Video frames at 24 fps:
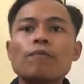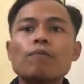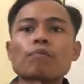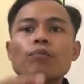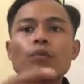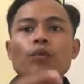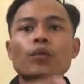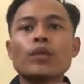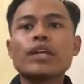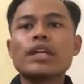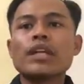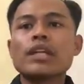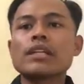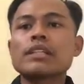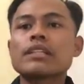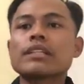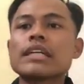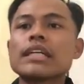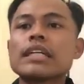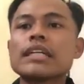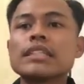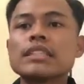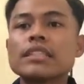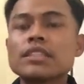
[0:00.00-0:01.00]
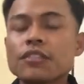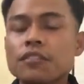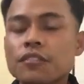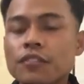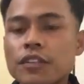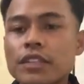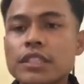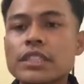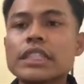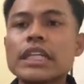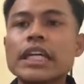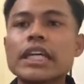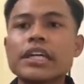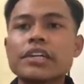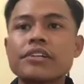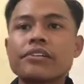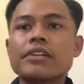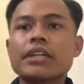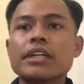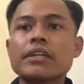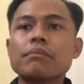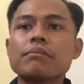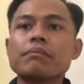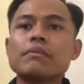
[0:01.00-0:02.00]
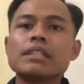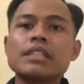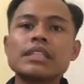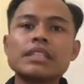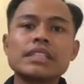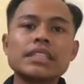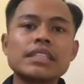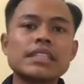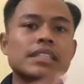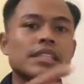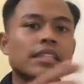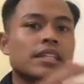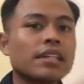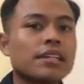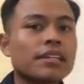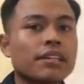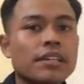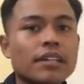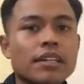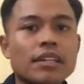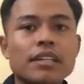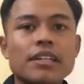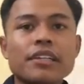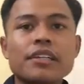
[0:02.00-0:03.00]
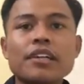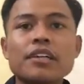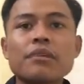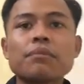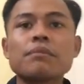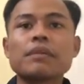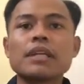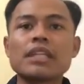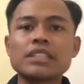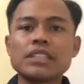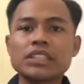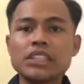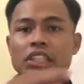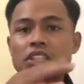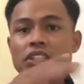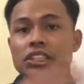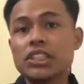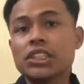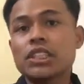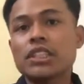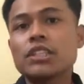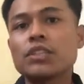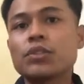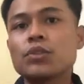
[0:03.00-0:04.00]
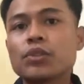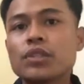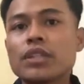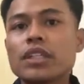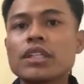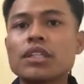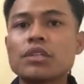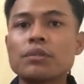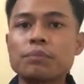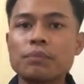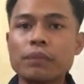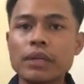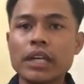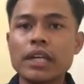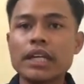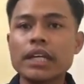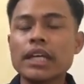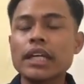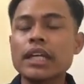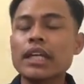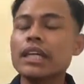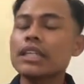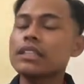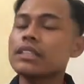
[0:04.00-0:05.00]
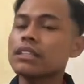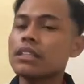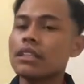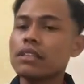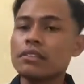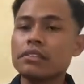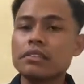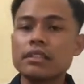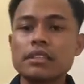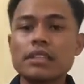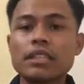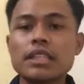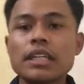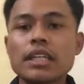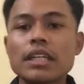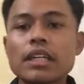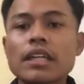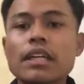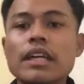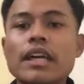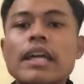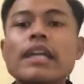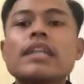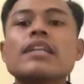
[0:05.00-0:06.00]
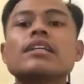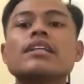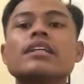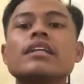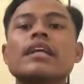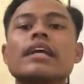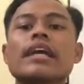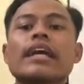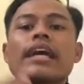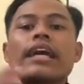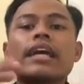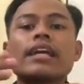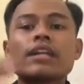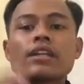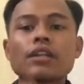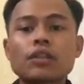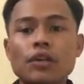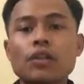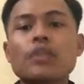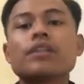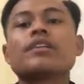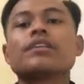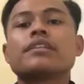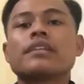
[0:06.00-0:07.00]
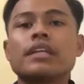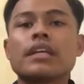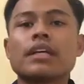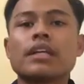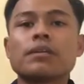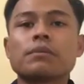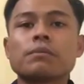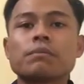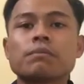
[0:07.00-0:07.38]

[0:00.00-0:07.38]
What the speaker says: with the tire surface and grip. This is a grip essential during the braking, accelerating and cornering.